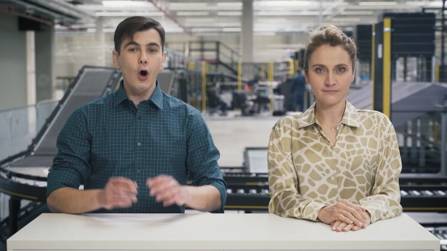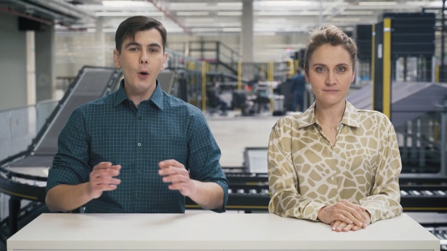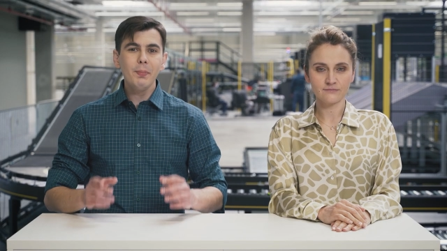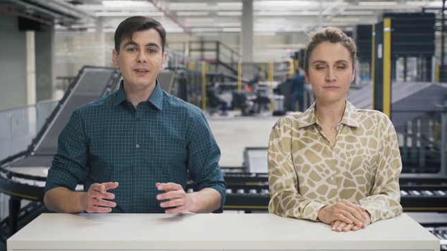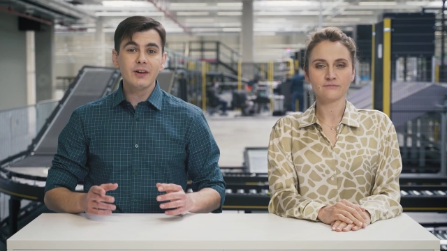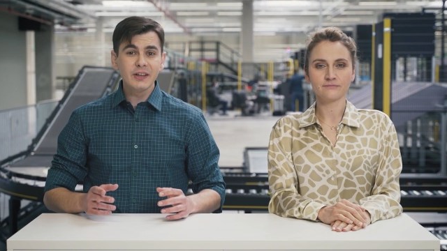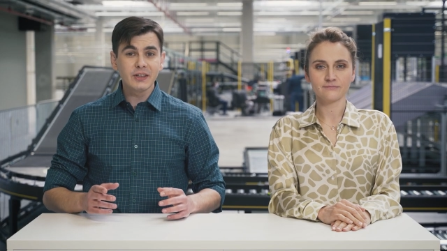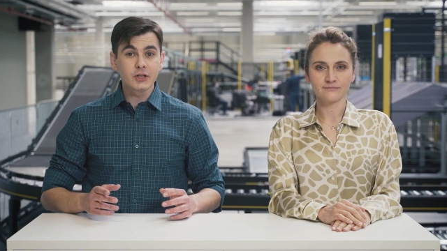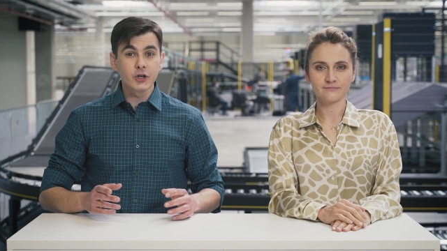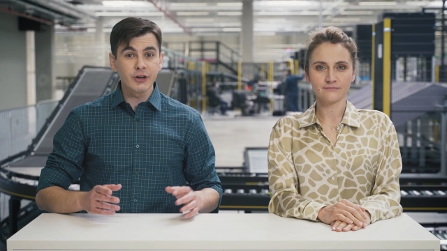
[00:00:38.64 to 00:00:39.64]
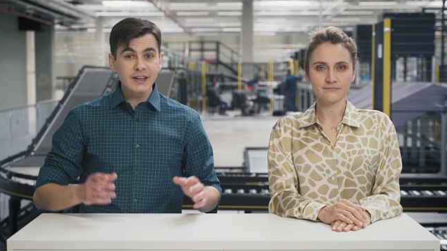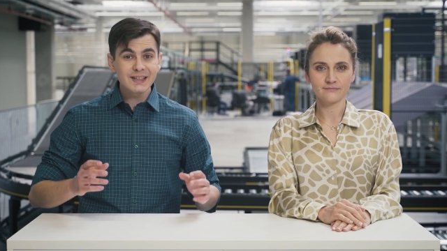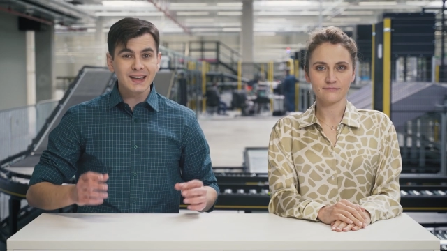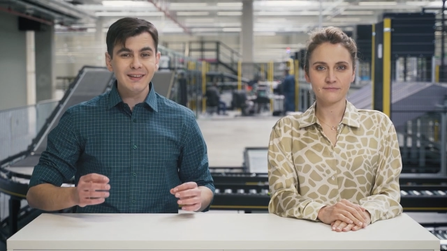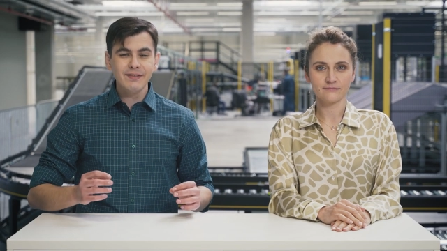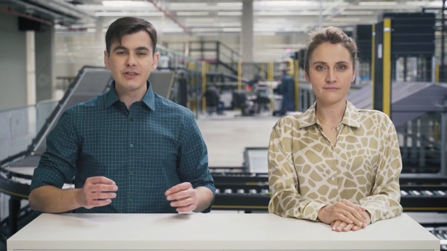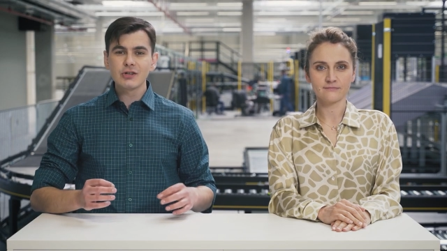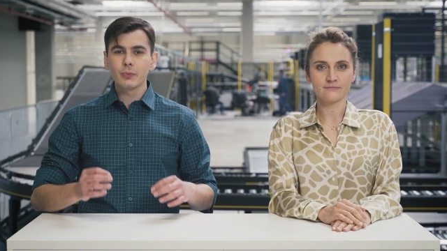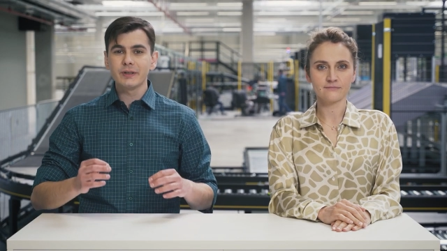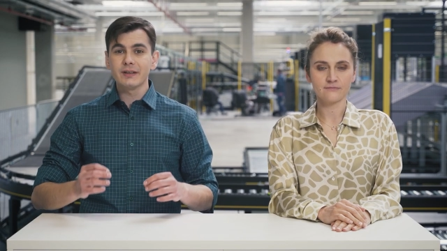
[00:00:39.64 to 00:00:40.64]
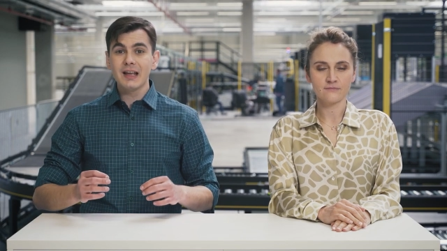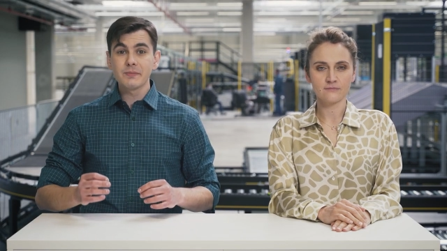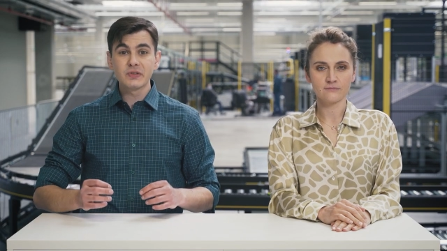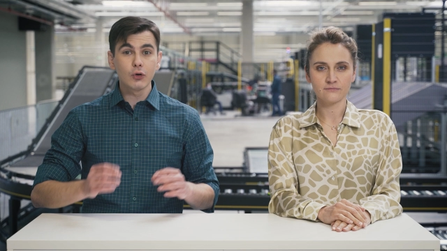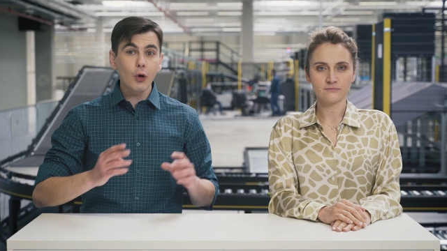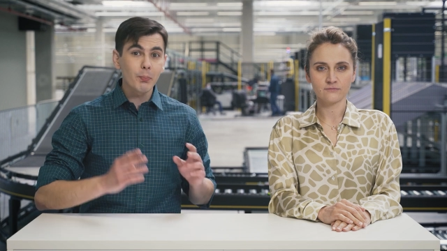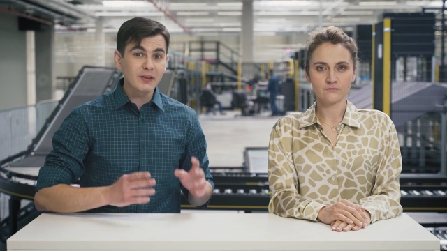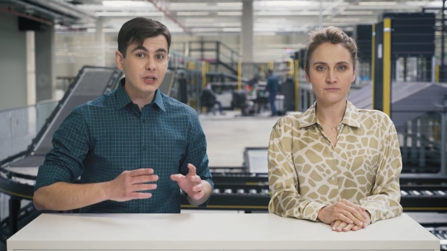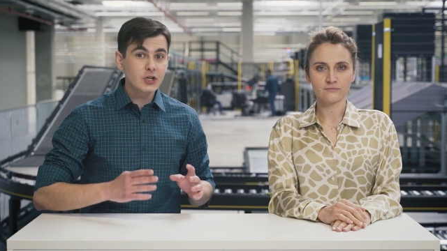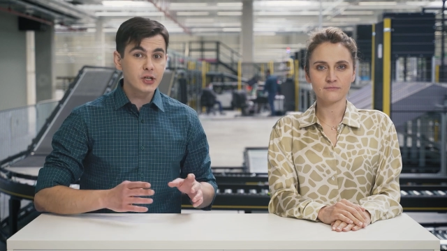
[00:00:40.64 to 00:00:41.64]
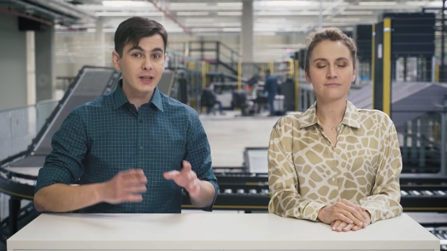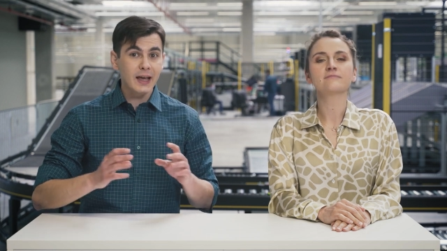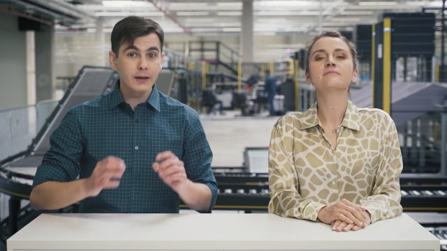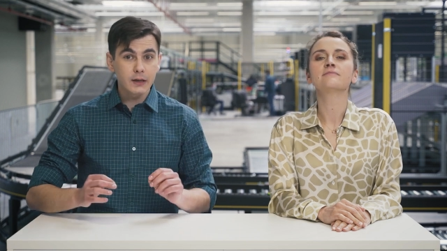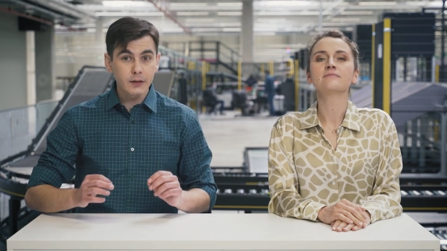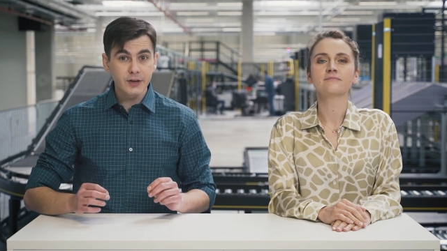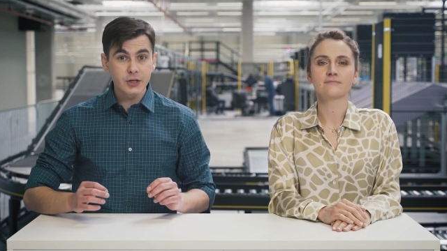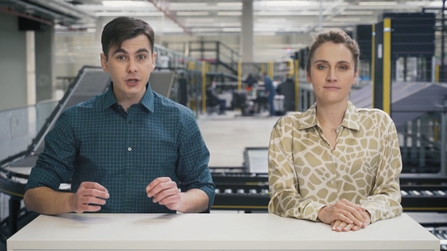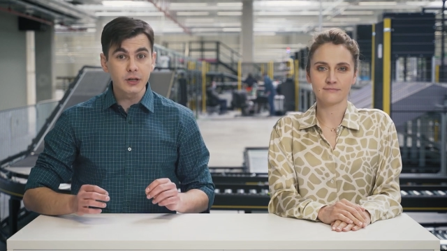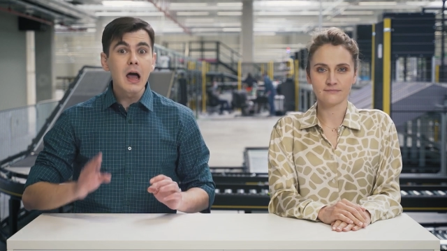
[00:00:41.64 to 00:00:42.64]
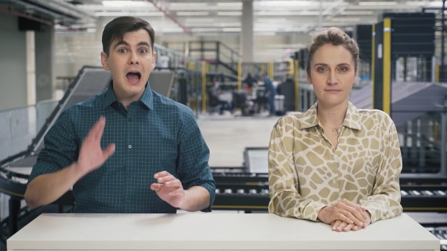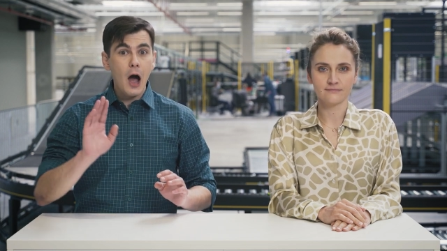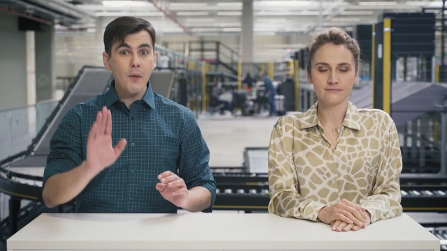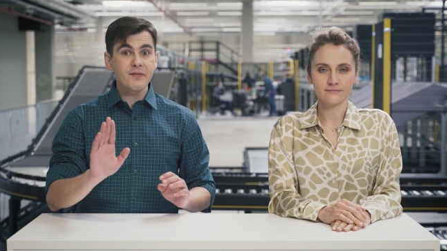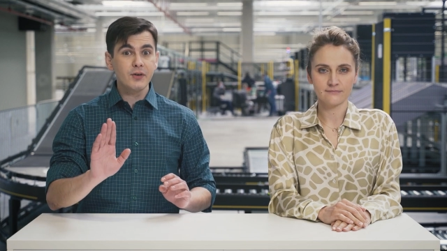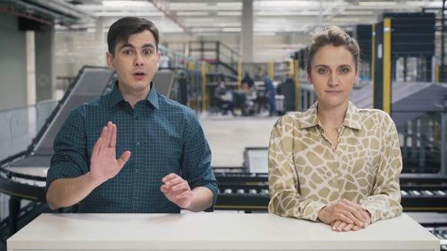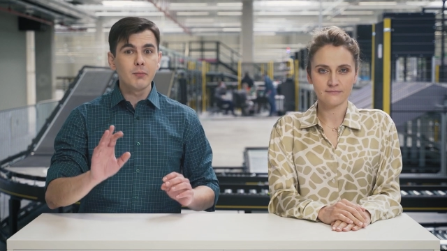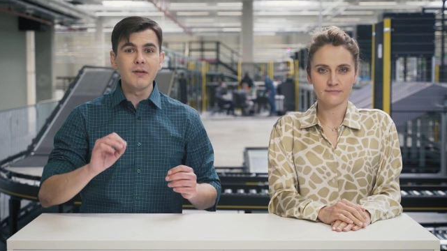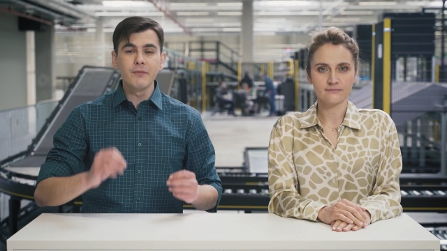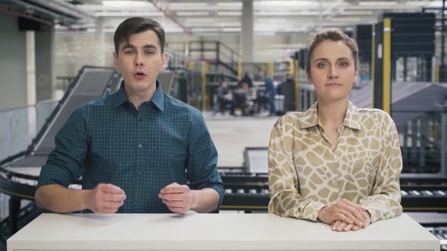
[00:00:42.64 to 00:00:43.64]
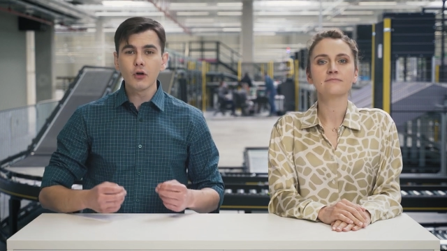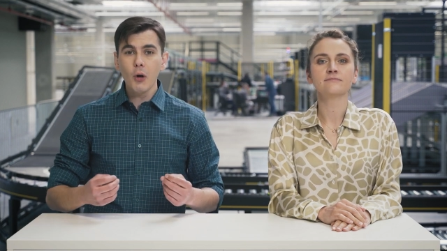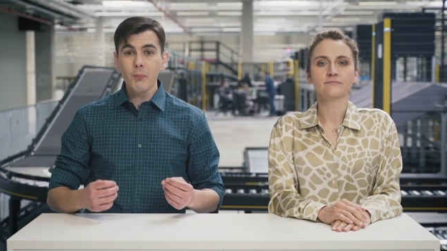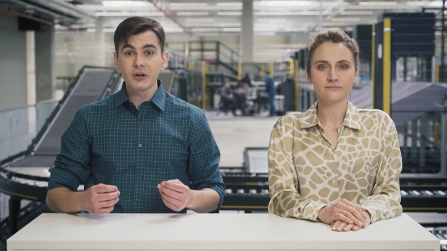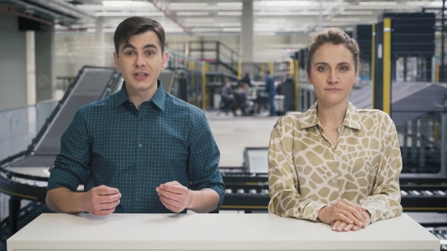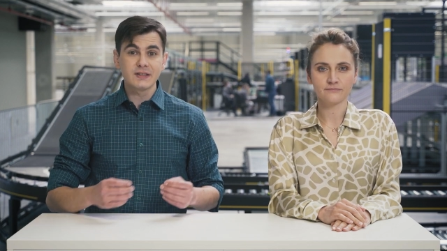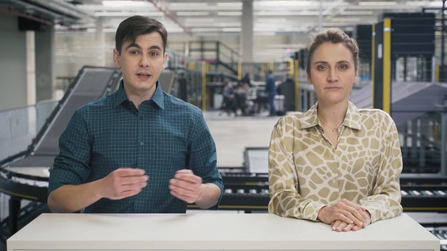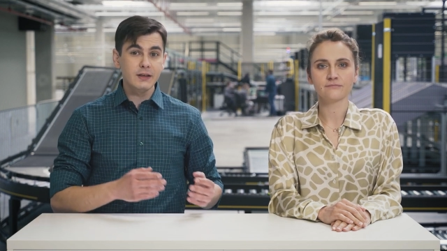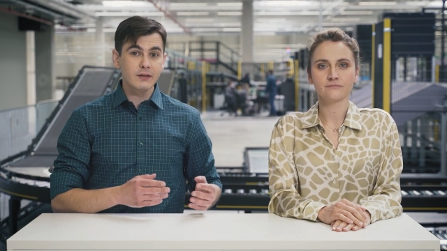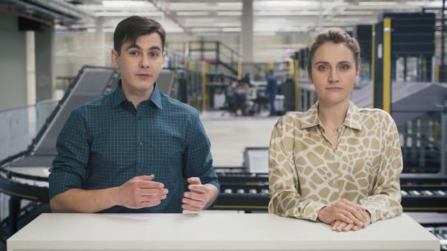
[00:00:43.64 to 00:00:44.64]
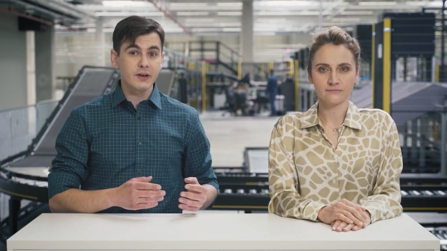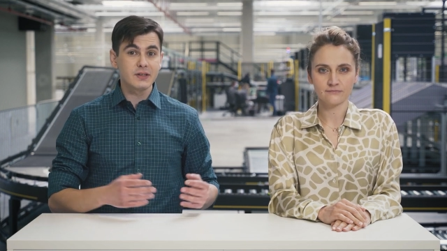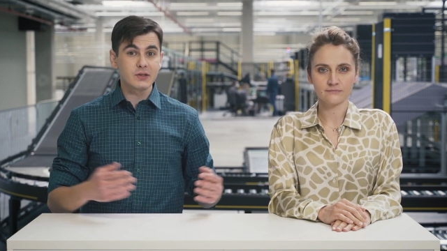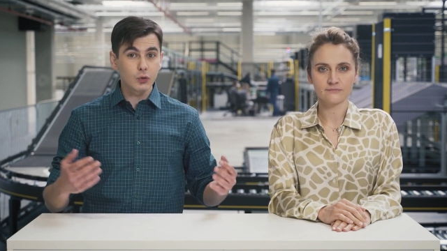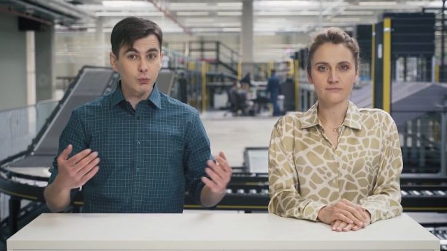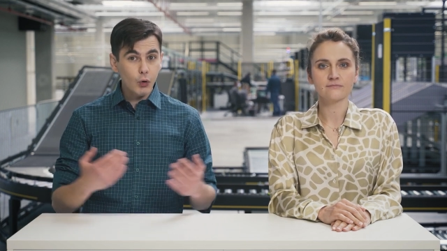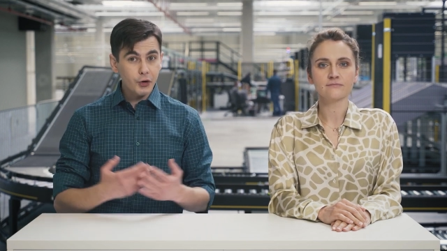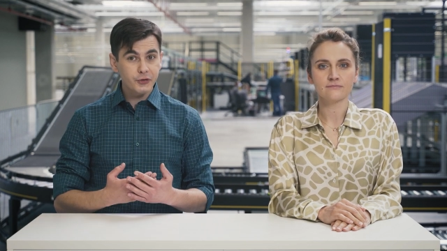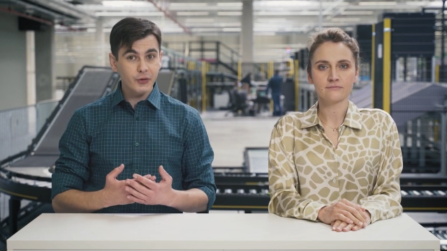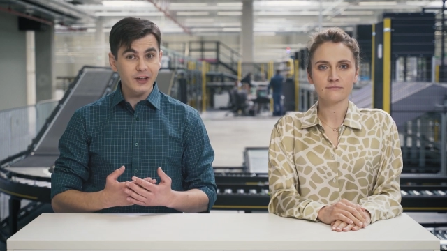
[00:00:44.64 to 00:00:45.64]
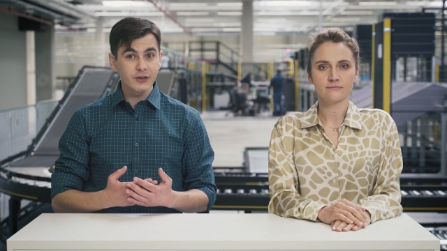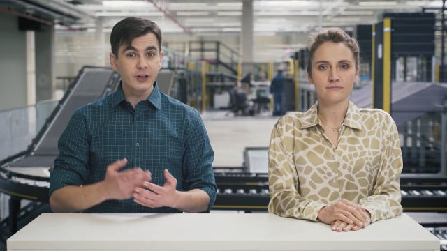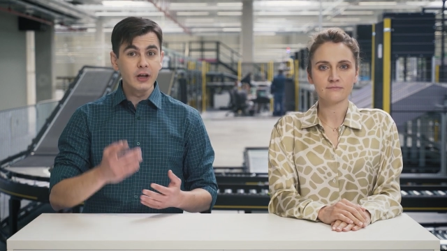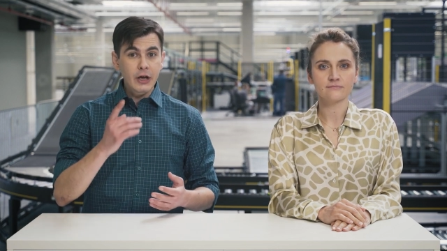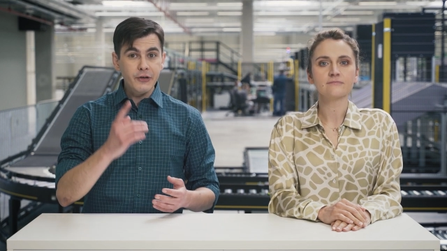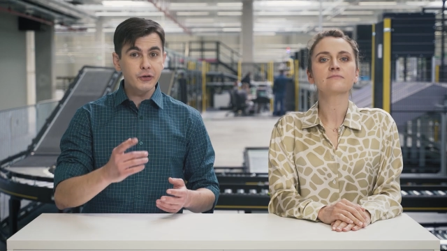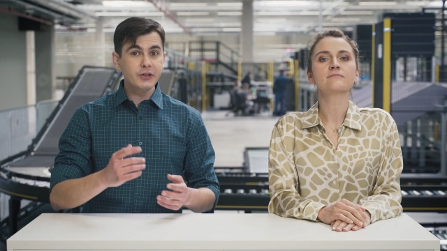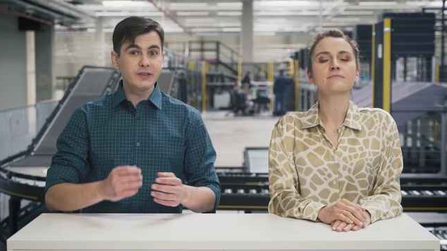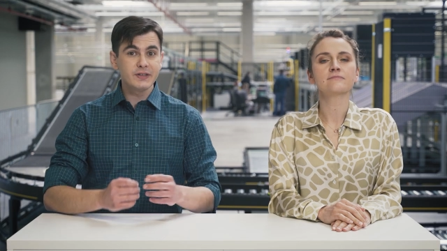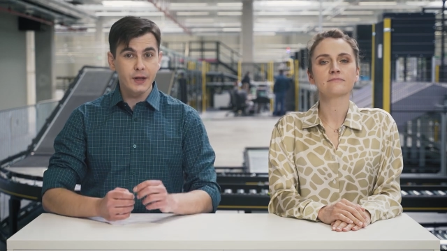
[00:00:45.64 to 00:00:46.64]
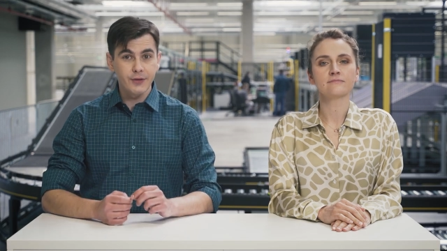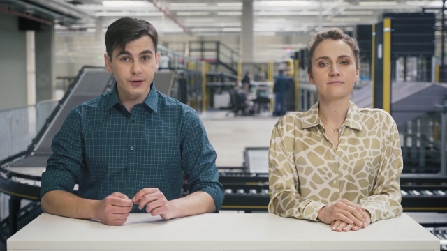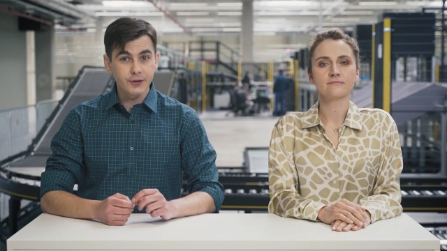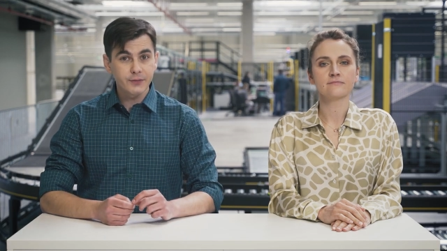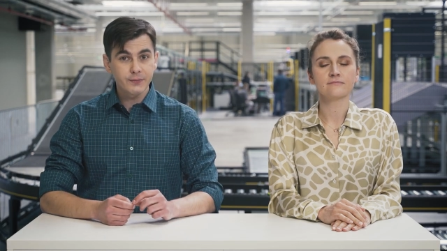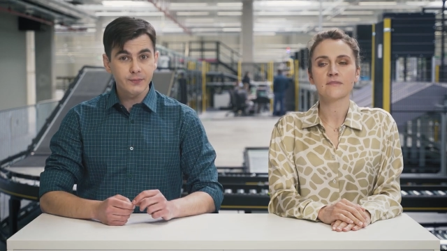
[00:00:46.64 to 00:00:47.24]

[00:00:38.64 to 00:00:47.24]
Speaker 1: Open architecture is a key feature when it comes to competition and innovation. However, before components and interfaces could work together, you need a standard.